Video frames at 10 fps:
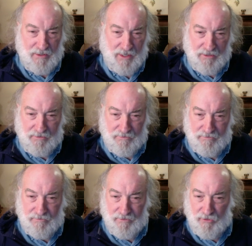And
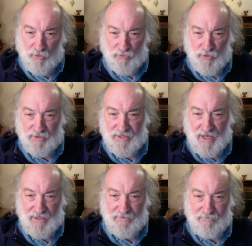you don't trust
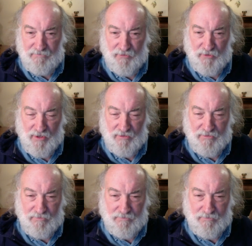God for your health?